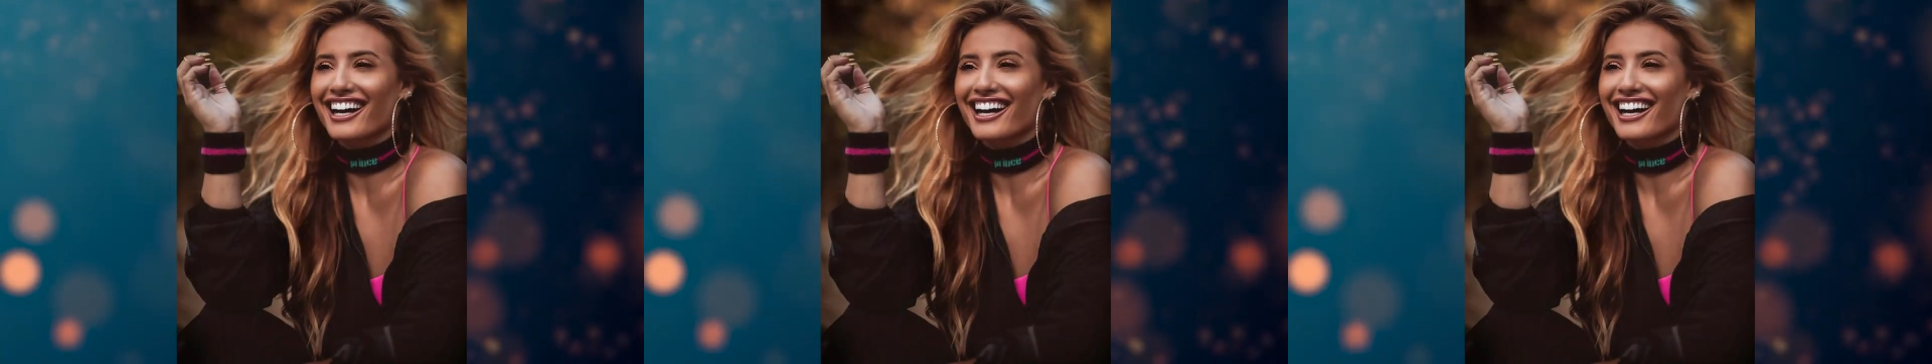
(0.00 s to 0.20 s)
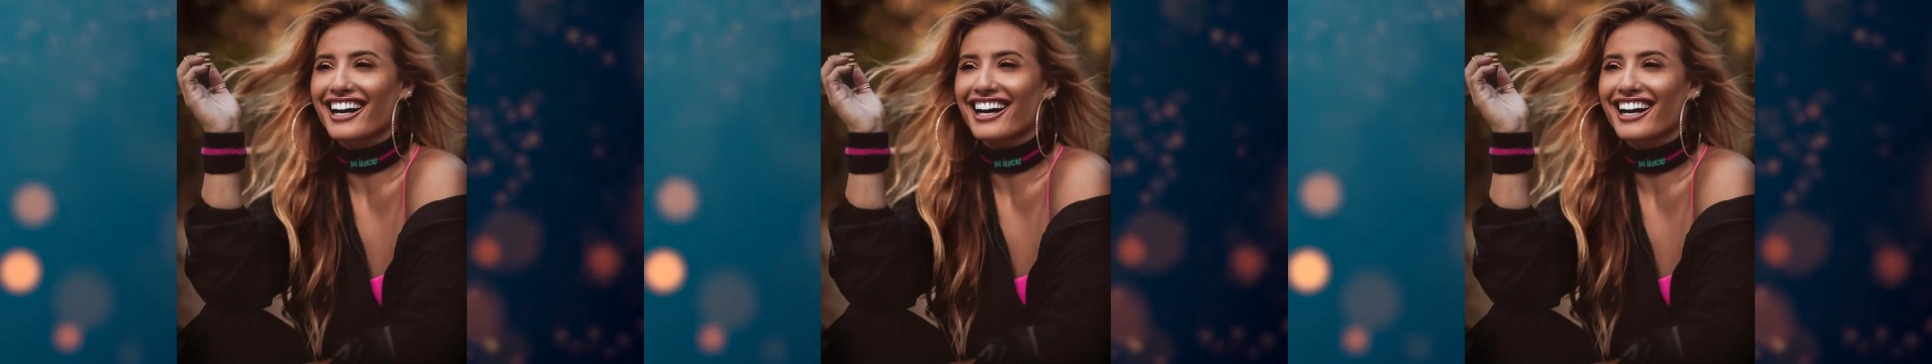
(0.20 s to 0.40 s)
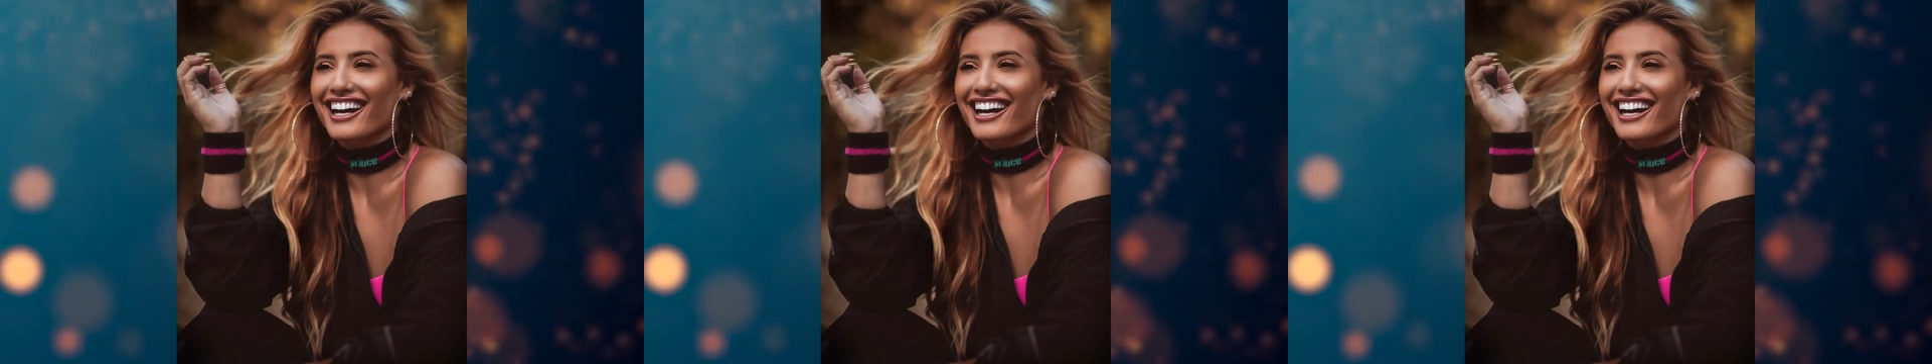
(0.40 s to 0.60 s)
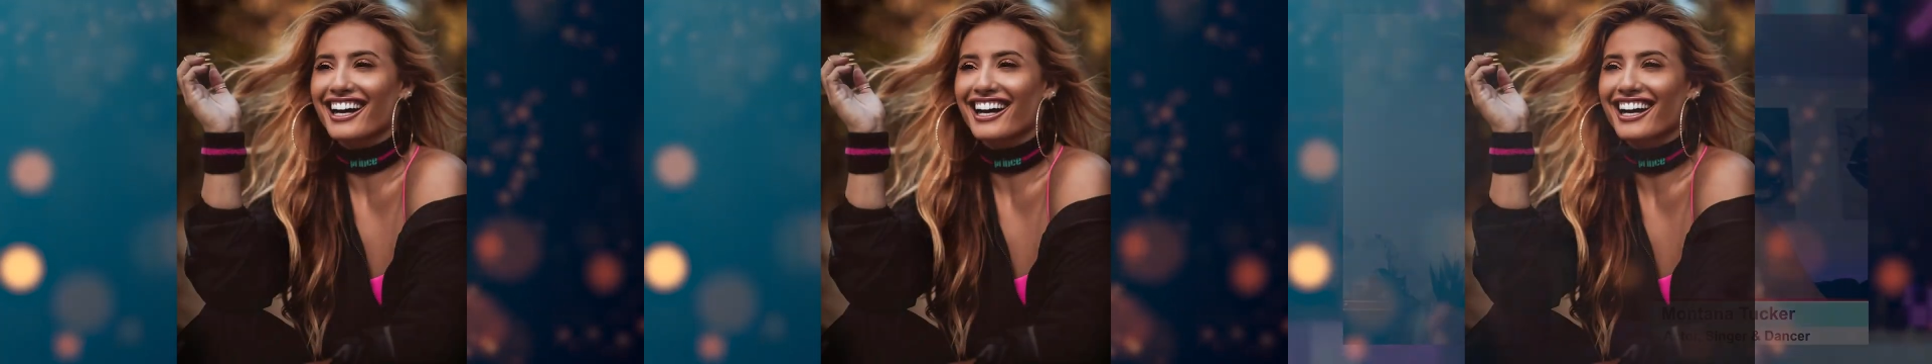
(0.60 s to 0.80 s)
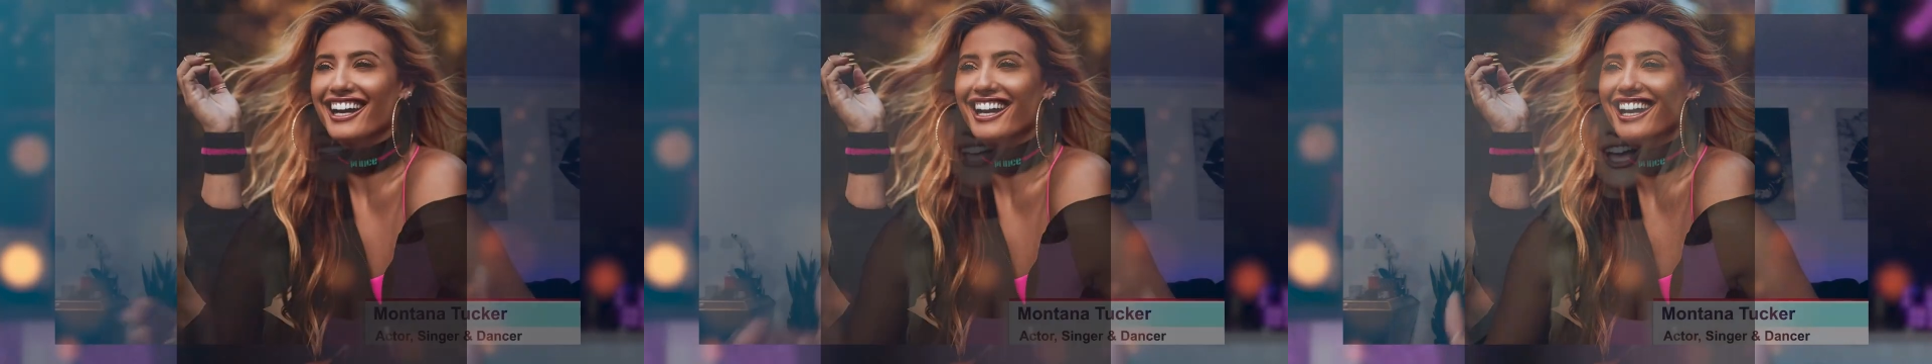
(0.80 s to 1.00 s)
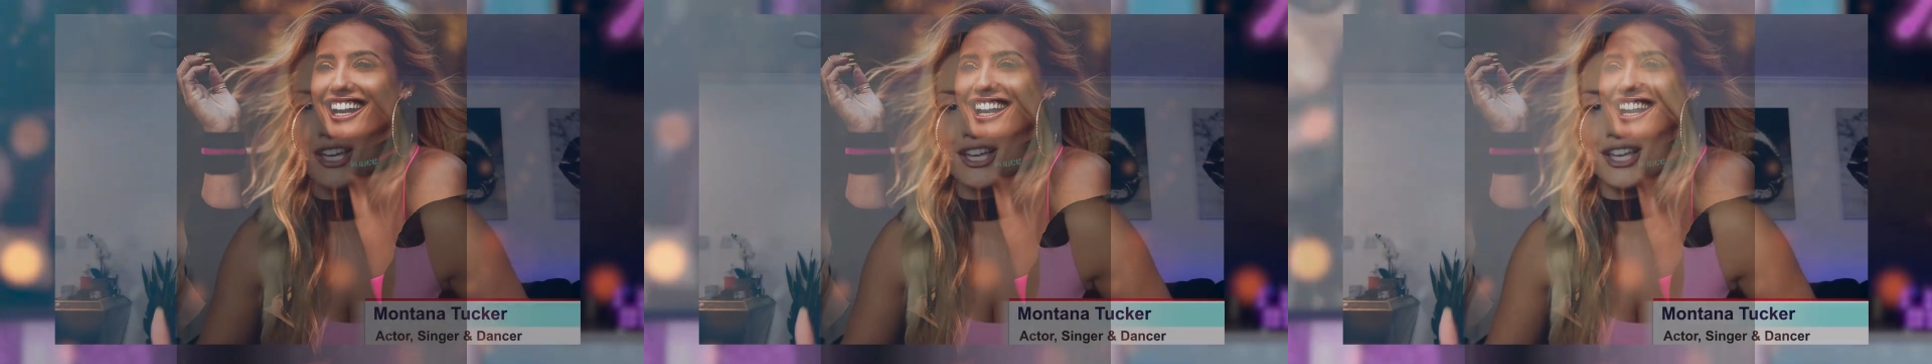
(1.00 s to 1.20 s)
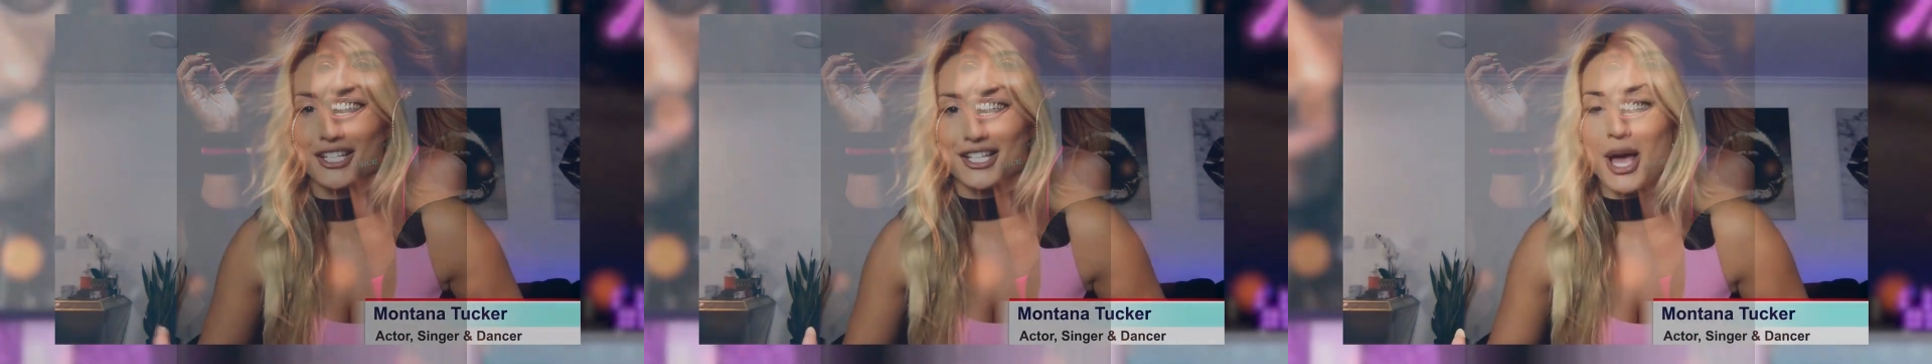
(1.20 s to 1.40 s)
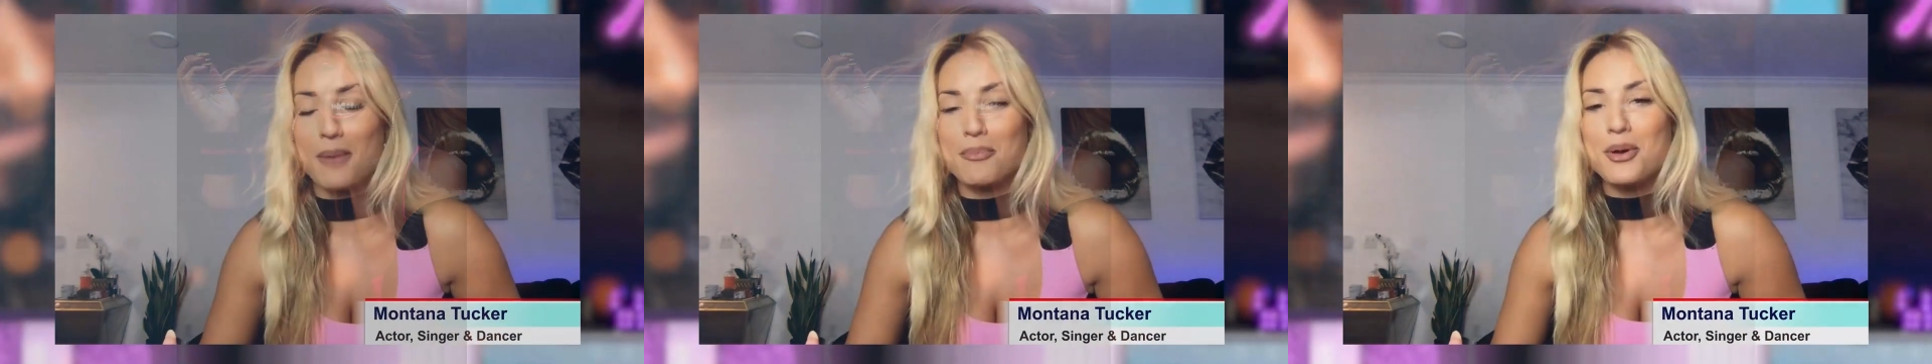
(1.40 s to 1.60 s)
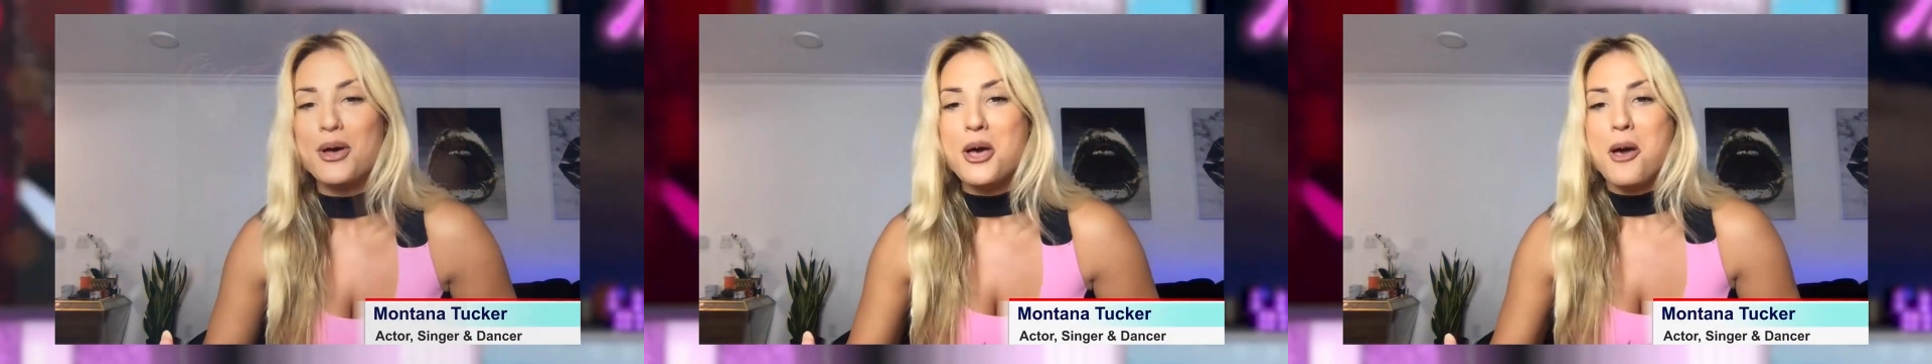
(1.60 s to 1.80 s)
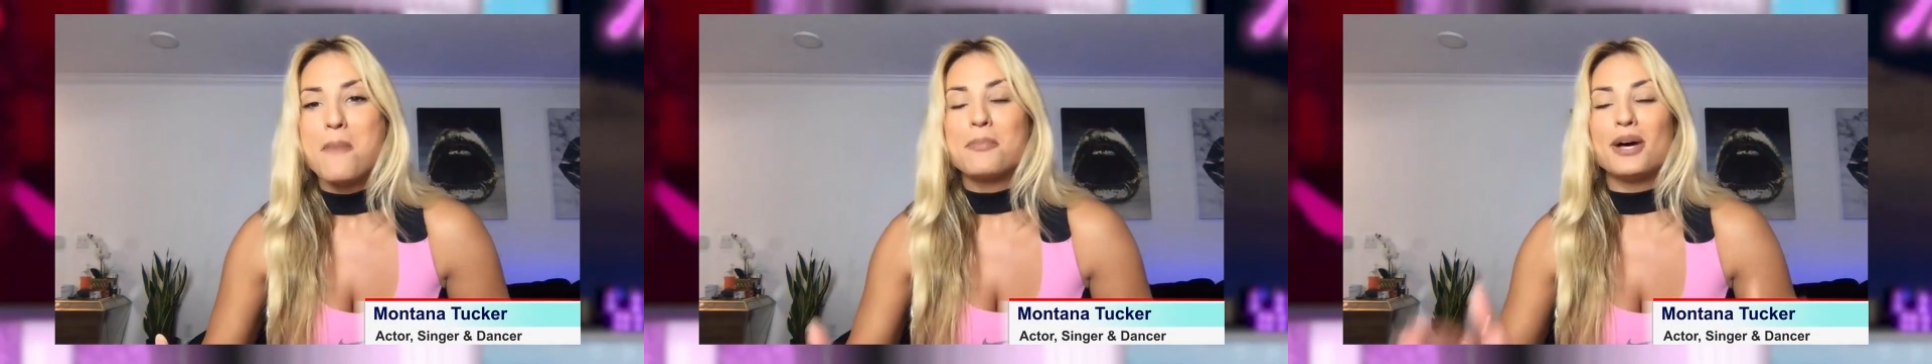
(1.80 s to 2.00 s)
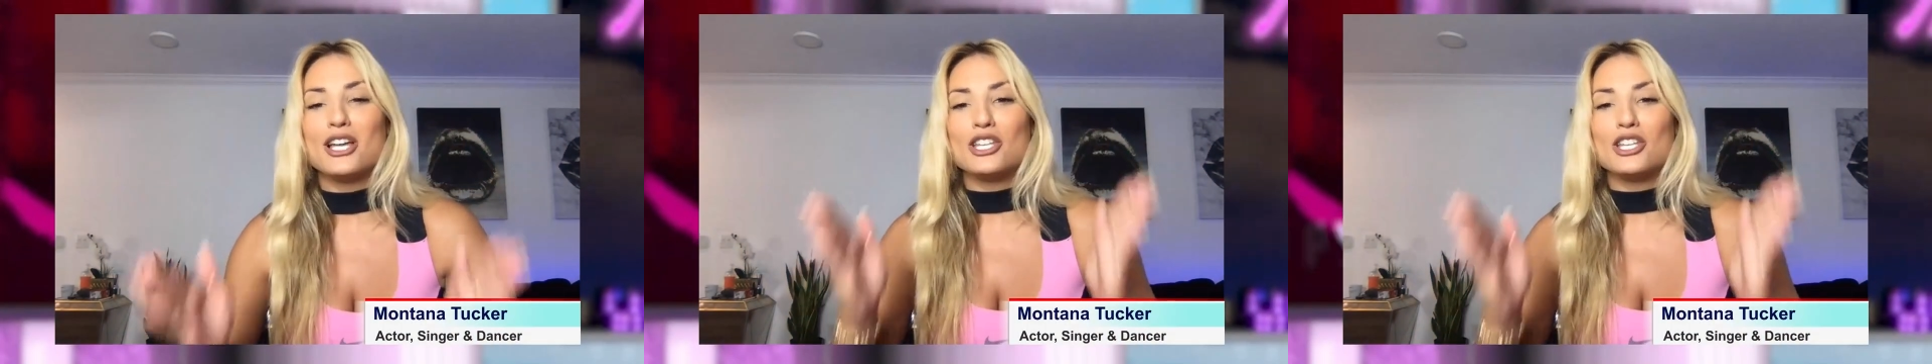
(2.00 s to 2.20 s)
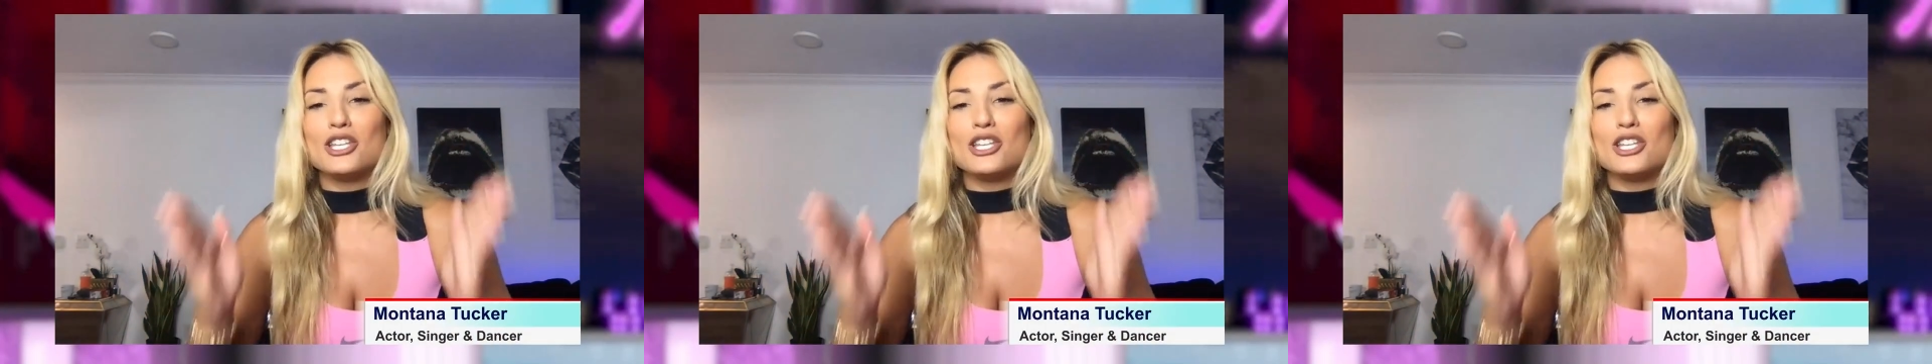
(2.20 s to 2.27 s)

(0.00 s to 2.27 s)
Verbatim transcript: it's not going to change and it's not going to stop.